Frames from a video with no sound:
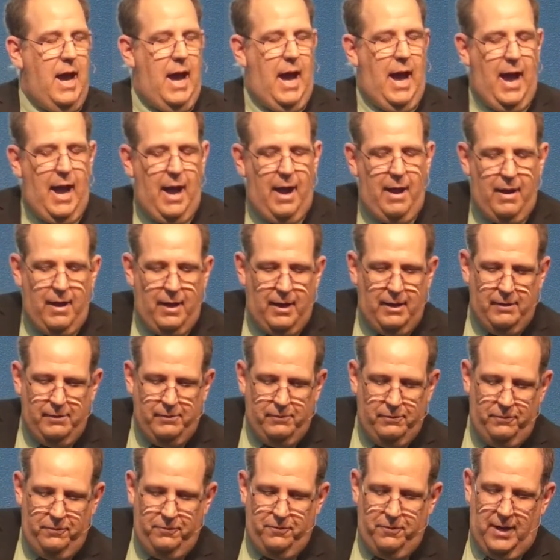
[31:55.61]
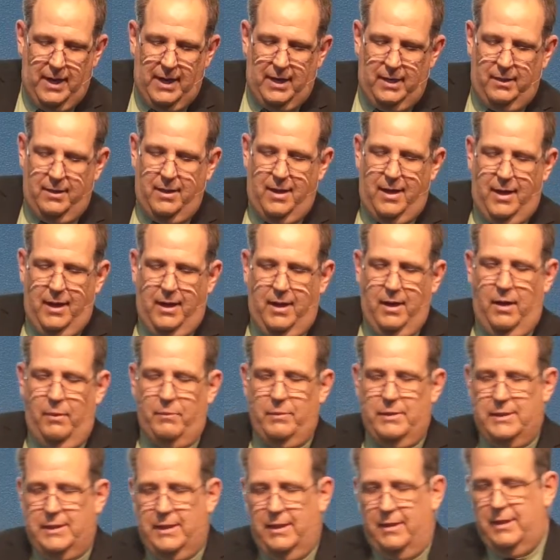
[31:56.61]
I read a lot of
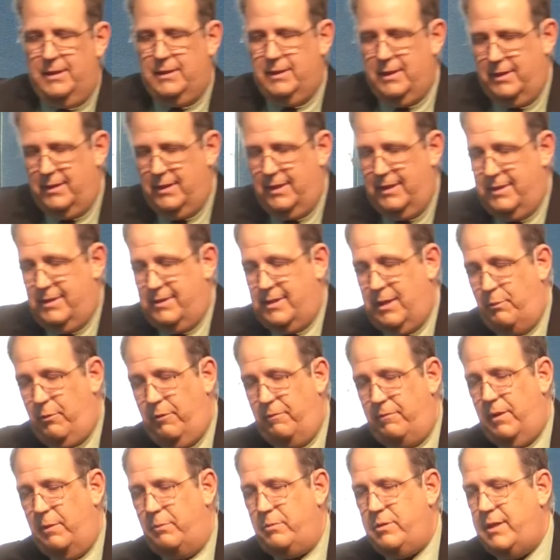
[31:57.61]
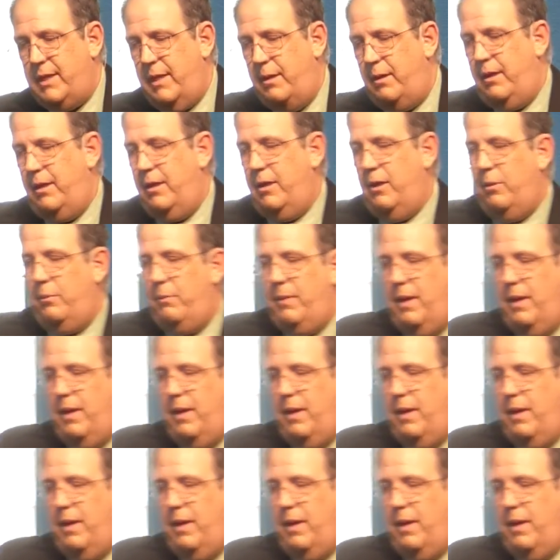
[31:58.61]
commentaries on this. Some of them say, you